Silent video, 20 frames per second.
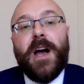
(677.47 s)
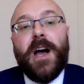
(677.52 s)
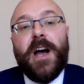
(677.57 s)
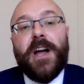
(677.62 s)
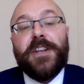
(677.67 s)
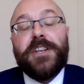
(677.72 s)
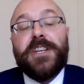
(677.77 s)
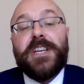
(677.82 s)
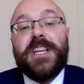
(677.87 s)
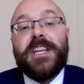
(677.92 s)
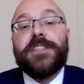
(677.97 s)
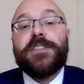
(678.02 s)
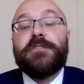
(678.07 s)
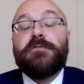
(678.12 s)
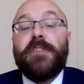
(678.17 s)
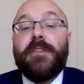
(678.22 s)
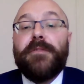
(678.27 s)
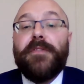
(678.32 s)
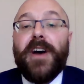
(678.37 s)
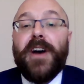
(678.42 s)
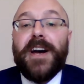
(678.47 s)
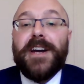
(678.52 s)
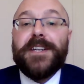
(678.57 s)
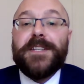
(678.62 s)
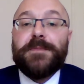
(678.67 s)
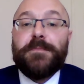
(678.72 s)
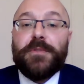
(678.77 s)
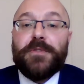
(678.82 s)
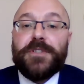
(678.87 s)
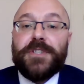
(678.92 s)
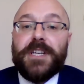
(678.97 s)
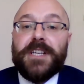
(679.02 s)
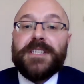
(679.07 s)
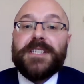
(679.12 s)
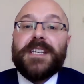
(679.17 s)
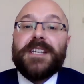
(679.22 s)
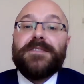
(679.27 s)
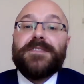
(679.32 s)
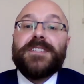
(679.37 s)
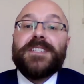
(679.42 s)
a need to revise
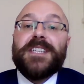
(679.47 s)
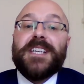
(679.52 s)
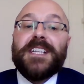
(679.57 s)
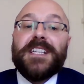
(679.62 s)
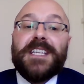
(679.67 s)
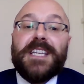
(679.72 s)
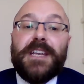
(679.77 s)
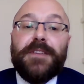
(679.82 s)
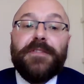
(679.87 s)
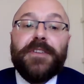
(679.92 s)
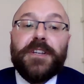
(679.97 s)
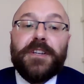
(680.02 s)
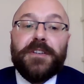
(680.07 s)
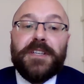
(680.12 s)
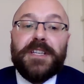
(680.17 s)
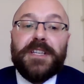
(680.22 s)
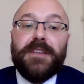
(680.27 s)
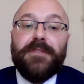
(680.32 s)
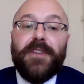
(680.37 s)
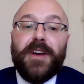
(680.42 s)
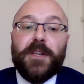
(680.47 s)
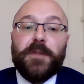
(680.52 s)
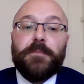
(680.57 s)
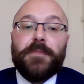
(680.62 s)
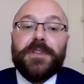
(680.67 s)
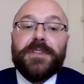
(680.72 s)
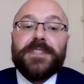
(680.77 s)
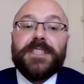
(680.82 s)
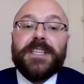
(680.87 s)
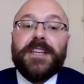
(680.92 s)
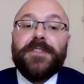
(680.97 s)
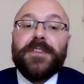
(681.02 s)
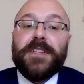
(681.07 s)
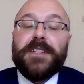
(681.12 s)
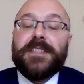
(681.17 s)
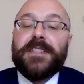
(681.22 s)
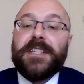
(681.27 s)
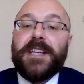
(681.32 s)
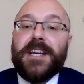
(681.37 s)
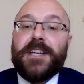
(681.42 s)
budgets if significant developments in the
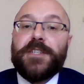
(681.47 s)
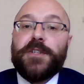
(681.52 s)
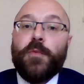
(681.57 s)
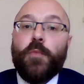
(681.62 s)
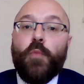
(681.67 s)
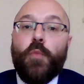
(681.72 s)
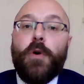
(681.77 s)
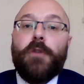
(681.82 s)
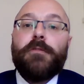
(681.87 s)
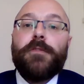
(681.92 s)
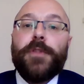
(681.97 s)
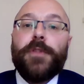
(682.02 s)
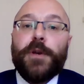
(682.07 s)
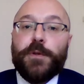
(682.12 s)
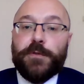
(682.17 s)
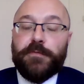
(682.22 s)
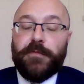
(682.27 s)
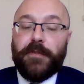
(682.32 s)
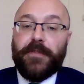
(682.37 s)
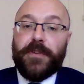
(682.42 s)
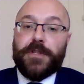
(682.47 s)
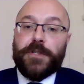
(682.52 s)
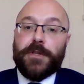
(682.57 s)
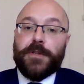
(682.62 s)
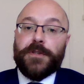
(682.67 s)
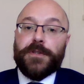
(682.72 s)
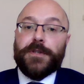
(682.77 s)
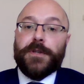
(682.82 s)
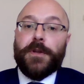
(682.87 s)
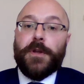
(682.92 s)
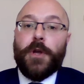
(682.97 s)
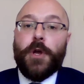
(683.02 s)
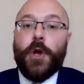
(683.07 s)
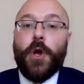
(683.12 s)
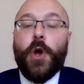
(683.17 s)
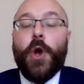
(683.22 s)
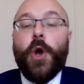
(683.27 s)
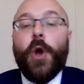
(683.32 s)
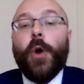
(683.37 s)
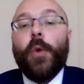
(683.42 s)
litigation warrant those revisions.
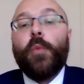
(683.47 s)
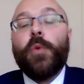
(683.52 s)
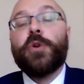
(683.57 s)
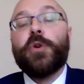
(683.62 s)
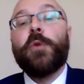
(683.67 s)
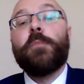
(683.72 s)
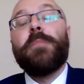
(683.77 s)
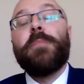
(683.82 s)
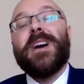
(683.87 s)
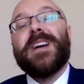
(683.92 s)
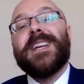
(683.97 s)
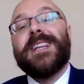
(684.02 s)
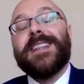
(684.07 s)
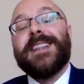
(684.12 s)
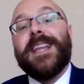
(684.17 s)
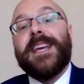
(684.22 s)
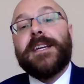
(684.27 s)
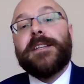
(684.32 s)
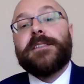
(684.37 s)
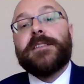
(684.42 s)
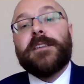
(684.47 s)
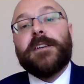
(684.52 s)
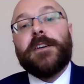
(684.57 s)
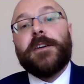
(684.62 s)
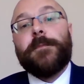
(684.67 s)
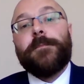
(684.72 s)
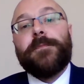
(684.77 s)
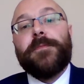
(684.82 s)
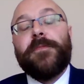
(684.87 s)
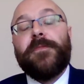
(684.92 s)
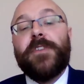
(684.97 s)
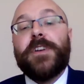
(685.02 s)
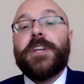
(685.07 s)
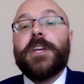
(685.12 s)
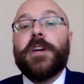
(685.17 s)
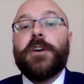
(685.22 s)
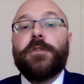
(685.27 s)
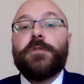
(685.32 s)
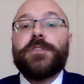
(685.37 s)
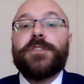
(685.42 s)
We'll come back in later
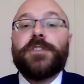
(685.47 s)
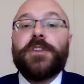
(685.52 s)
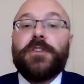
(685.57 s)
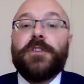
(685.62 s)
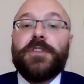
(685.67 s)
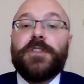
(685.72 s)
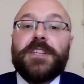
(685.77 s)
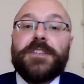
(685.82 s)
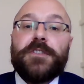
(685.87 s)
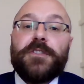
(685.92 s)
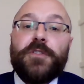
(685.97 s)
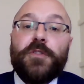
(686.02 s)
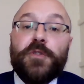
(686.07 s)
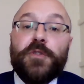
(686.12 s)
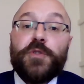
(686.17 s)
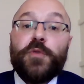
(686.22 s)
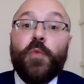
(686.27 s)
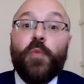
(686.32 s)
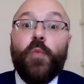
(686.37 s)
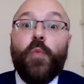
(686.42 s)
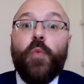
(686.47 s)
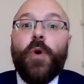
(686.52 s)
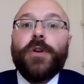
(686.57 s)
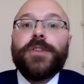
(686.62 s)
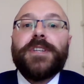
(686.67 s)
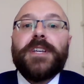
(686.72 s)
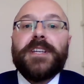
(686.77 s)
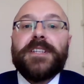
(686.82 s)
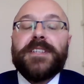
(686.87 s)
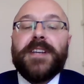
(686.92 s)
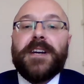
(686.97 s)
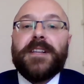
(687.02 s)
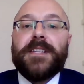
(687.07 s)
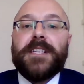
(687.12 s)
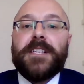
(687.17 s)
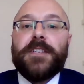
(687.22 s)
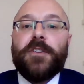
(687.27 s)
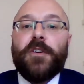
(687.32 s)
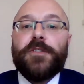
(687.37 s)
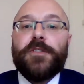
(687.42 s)
videos to discuss what
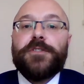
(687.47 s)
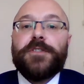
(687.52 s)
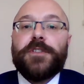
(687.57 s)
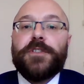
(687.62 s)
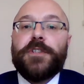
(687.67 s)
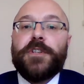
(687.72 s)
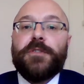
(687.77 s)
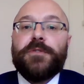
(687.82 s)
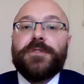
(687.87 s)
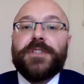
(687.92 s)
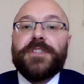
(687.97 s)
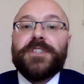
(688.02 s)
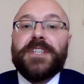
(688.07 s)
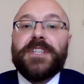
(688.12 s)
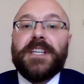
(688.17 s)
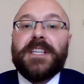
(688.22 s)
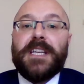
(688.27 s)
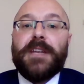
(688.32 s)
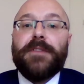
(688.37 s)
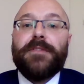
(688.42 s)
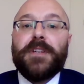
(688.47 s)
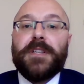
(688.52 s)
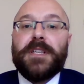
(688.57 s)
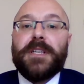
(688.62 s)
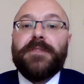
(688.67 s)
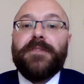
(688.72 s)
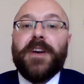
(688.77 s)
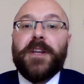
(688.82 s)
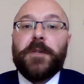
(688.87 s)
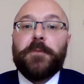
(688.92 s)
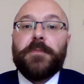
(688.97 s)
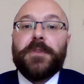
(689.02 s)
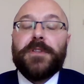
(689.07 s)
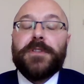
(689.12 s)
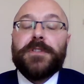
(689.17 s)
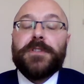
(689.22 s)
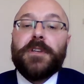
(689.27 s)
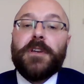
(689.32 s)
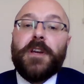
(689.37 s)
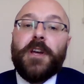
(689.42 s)
exactly constitutes a significant
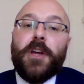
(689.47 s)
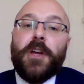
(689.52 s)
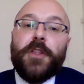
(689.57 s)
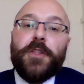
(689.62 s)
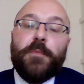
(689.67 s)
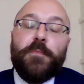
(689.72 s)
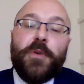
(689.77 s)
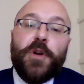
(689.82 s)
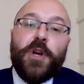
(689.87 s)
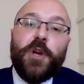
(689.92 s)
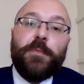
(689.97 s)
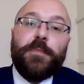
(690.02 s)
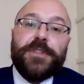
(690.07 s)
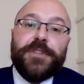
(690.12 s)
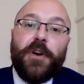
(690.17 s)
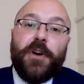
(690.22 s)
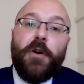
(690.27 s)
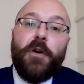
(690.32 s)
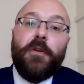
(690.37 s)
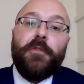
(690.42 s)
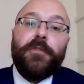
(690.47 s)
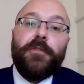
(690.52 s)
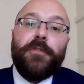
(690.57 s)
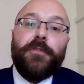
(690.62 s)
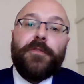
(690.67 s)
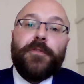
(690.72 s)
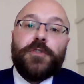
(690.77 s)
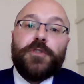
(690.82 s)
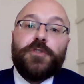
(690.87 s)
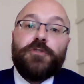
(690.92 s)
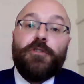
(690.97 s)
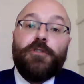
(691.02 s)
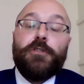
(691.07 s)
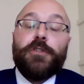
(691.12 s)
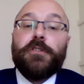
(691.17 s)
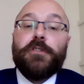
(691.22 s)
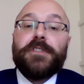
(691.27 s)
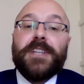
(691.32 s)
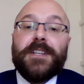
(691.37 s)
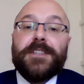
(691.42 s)
development. The purpose of drawing
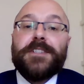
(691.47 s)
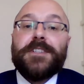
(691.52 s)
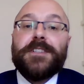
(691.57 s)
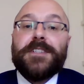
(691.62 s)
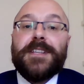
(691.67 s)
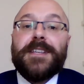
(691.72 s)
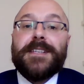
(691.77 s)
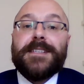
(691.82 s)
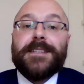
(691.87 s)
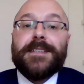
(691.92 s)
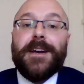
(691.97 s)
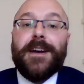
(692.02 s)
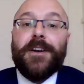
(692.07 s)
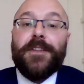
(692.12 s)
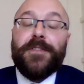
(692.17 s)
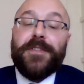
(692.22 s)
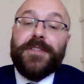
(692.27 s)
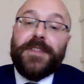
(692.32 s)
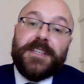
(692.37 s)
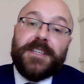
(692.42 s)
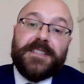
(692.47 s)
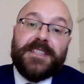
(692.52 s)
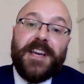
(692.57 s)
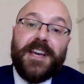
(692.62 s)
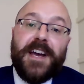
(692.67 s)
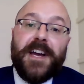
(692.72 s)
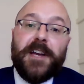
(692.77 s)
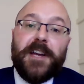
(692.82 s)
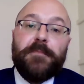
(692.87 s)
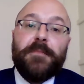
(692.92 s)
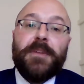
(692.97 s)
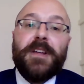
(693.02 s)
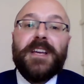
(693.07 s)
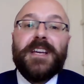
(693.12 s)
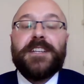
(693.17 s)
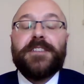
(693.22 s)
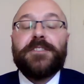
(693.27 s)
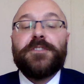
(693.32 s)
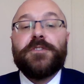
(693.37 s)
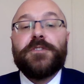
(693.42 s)
your attention to this at this time
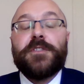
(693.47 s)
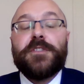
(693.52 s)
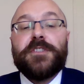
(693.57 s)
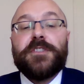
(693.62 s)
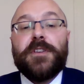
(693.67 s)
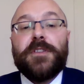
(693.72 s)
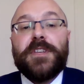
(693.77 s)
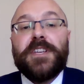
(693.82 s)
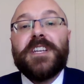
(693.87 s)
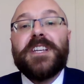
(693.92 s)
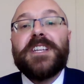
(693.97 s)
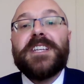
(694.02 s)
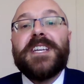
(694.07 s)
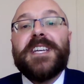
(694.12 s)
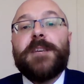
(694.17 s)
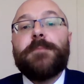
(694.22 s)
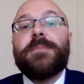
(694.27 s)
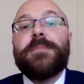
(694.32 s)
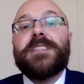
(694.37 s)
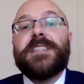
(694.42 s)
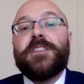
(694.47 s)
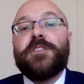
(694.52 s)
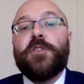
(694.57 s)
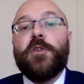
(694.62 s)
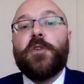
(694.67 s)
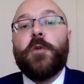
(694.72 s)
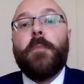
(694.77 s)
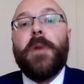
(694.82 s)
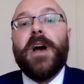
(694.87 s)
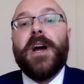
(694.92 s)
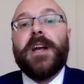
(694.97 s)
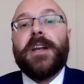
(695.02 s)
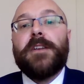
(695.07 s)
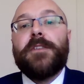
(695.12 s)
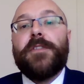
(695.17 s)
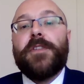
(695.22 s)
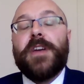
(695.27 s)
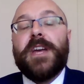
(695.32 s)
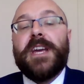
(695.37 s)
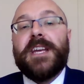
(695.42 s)
is just so that you can keep it in your
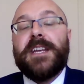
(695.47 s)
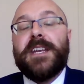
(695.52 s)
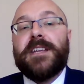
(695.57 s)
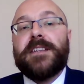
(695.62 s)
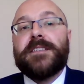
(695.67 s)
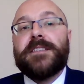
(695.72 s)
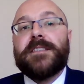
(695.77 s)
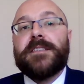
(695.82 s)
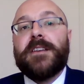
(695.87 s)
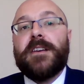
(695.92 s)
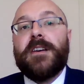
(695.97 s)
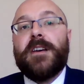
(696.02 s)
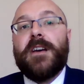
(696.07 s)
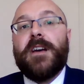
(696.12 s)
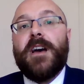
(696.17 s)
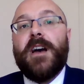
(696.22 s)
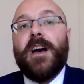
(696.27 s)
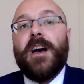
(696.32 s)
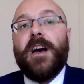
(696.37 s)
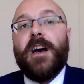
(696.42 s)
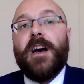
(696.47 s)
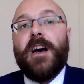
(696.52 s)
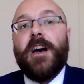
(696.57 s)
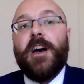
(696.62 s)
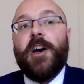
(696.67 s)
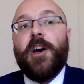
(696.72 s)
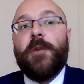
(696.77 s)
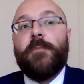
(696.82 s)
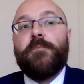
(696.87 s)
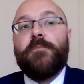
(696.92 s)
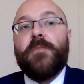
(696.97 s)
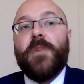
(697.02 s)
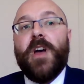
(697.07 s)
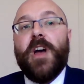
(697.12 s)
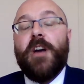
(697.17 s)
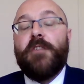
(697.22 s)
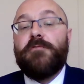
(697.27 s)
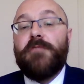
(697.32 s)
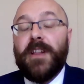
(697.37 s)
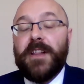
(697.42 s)
mind that it is
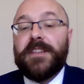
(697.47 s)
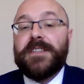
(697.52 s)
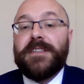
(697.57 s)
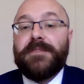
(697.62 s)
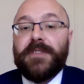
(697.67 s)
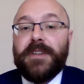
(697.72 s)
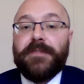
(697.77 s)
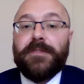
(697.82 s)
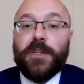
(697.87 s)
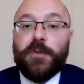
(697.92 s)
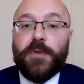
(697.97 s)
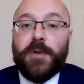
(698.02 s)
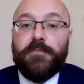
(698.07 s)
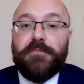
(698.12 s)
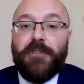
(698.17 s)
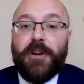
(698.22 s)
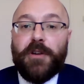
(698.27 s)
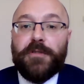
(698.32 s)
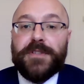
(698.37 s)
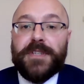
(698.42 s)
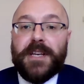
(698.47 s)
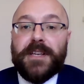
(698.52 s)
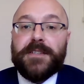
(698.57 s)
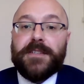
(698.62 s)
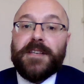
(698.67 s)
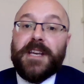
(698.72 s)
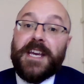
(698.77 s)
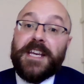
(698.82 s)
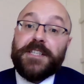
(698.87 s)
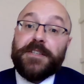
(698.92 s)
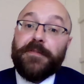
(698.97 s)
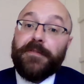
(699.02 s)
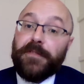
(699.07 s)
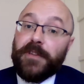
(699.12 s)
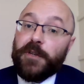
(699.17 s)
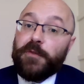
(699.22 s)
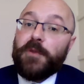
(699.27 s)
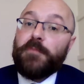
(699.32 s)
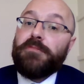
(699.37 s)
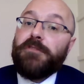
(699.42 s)
a relatively fluid process. It's a
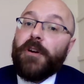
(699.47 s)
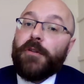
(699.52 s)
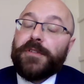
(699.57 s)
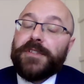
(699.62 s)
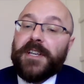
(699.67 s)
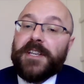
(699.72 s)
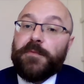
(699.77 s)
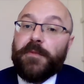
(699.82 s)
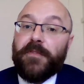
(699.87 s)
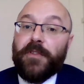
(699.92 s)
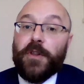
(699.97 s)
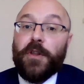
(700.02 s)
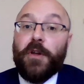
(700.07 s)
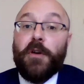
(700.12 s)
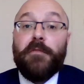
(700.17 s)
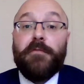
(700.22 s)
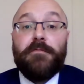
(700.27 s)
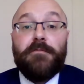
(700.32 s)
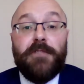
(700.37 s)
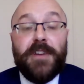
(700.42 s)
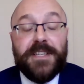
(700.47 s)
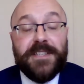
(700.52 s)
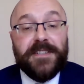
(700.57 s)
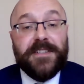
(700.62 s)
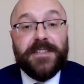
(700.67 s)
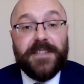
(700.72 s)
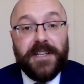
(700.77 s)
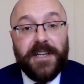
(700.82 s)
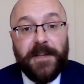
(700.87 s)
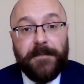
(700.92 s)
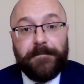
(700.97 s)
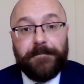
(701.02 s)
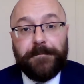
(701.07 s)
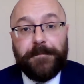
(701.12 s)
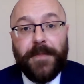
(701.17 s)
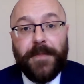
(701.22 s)
fluid process with a lot of risks in it